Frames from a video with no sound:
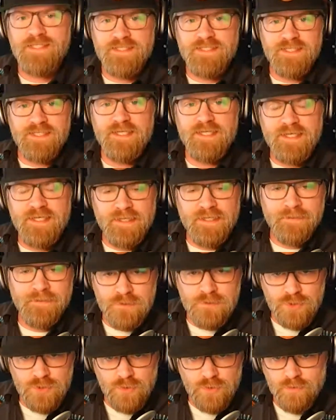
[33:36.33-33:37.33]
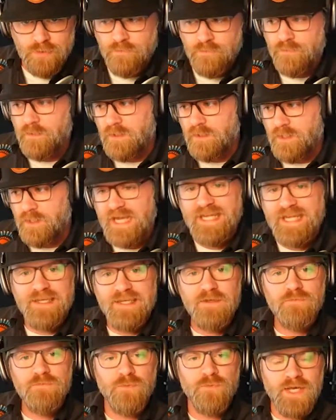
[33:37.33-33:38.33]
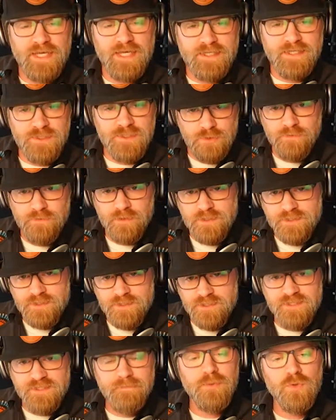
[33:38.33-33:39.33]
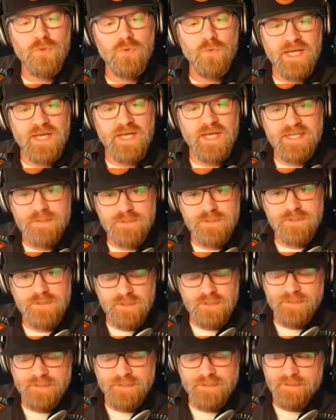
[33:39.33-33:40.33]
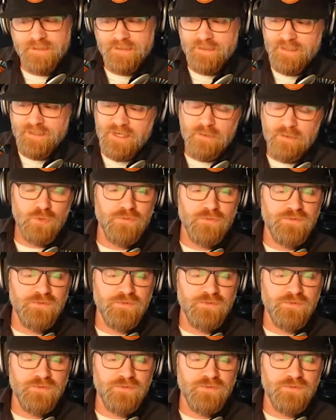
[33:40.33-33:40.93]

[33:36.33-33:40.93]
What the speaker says: implemented in sort of naive ways or very simple ways